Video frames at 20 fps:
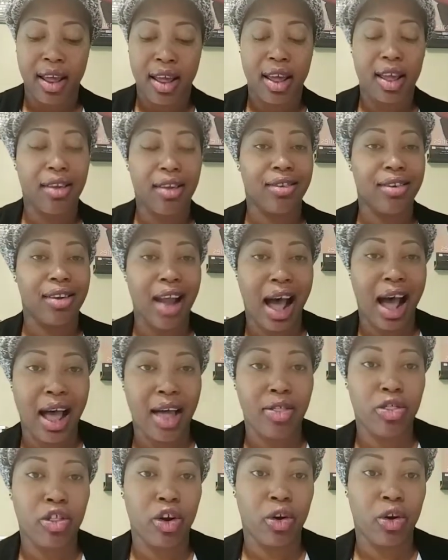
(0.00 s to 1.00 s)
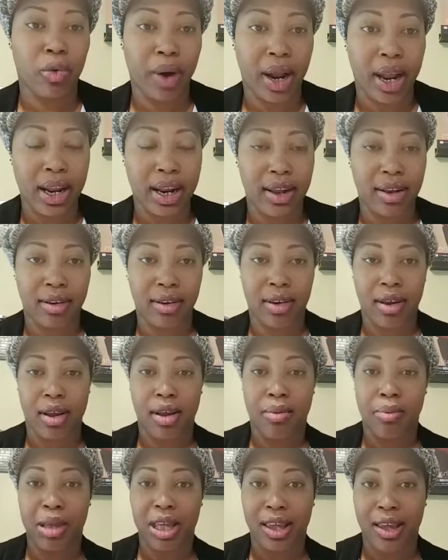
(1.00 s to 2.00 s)
is not the greatest
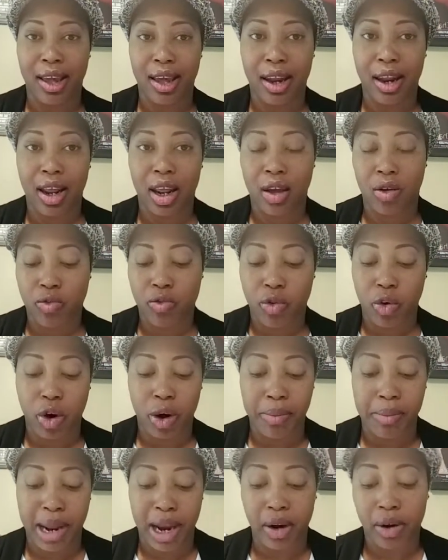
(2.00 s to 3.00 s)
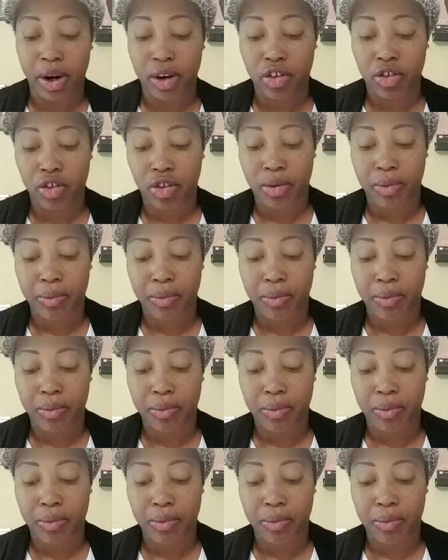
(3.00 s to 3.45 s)
beginning for a marriage.